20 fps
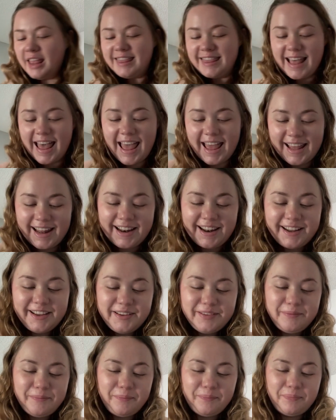And
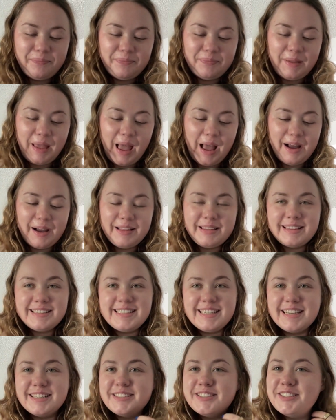then I got
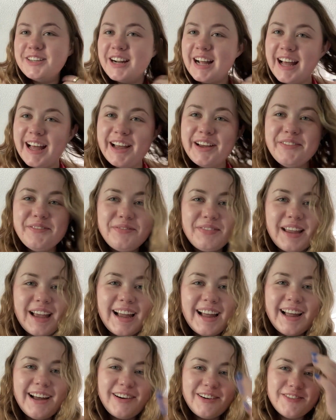this yesterday.
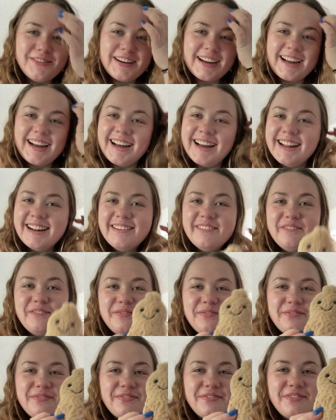I, oh my God,
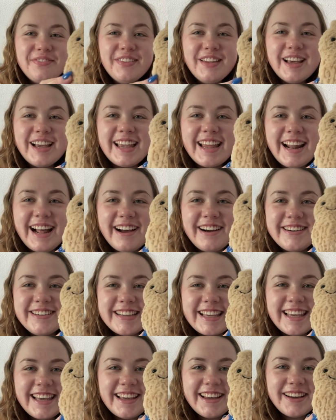look at how
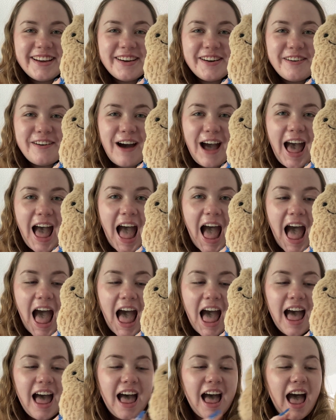cute.
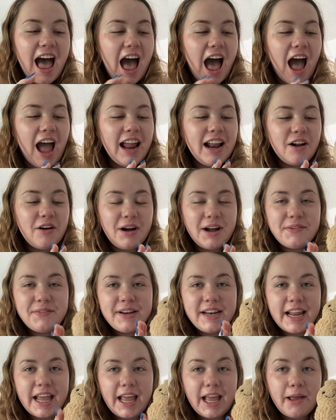I don't have
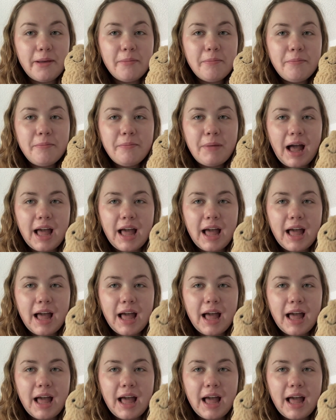a name.